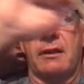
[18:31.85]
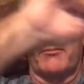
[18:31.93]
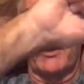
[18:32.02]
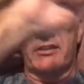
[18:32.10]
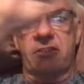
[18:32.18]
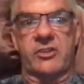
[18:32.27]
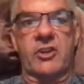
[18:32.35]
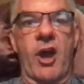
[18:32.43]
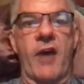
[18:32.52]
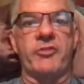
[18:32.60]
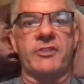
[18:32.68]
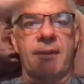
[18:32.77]
because it's a
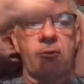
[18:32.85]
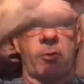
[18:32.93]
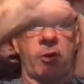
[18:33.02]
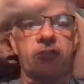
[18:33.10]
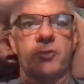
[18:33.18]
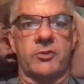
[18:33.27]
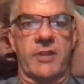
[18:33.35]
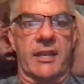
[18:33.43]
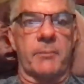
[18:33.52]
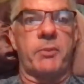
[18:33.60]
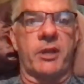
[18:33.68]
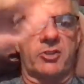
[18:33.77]
coffee table book. So it's like
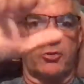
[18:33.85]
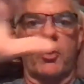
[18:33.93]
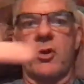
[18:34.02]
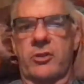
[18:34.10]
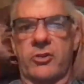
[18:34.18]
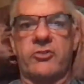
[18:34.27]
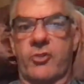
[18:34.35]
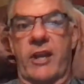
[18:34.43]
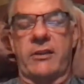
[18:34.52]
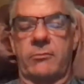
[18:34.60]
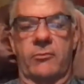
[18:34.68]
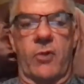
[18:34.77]
a picture book. There's
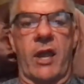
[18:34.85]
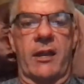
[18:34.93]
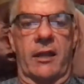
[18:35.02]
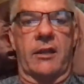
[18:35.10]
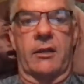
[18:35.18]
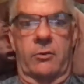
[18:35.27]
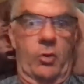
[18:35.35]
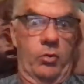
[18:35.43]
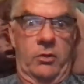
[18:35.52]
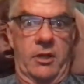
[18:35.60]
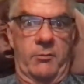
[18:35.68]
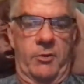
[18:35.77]
great writing in it.
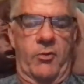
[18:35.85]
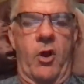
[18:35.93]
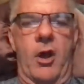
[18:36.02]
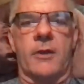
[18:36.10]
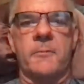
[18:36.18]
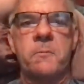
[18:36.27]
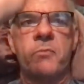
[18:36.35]
Don't get me wrong.